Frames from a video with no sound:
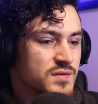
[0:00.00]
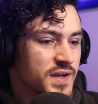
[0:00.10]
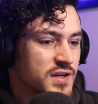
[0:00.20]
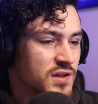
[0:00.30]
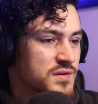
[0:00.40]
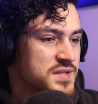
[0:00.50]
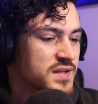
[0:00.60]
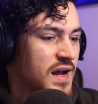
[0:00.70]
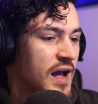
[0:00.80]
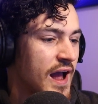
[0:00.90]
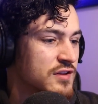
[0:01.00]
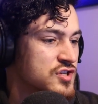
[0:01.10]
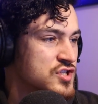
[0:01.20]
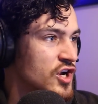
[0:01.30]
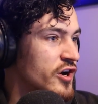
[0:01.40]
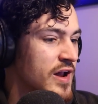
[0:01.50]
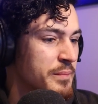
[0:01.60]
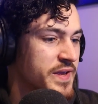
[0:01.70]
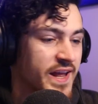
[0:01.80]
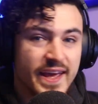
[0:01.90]
Do I close it? I'll just start it
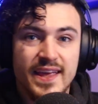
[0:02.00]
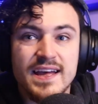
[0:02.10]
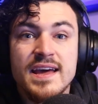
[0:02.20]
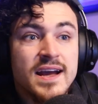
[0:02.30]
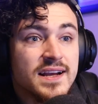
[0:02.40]
up again, I guess.